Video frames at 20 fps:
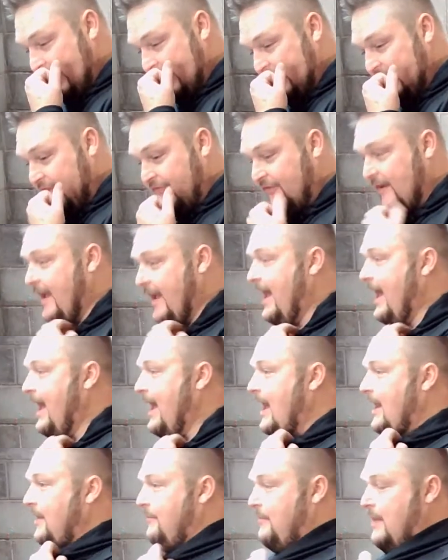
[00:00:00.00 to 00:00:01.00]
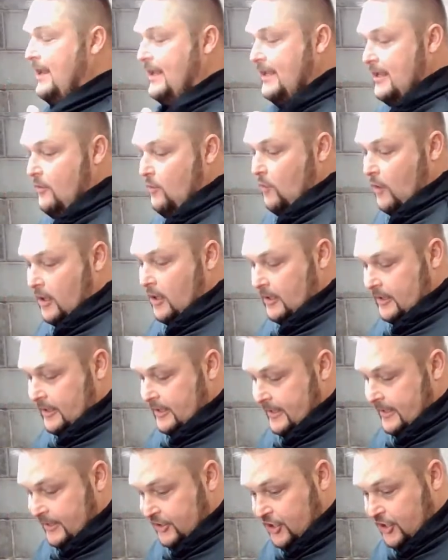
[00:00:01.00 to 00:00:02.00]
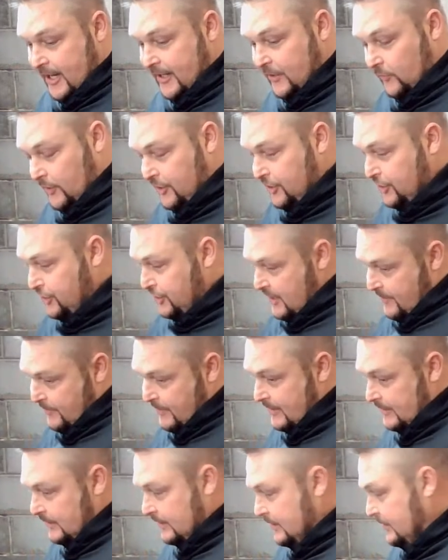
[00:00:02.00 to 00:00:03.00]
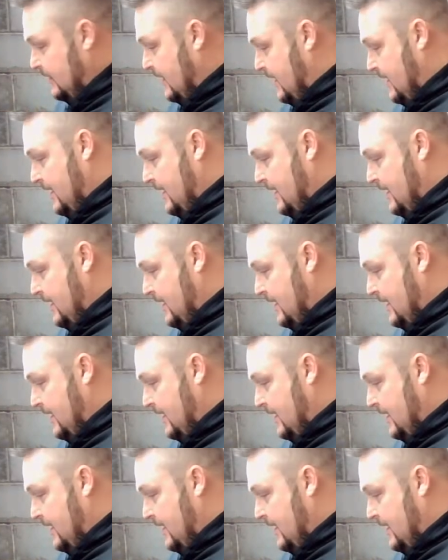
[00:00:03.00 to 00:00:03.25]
the diff I had and make it work and try to reshim it.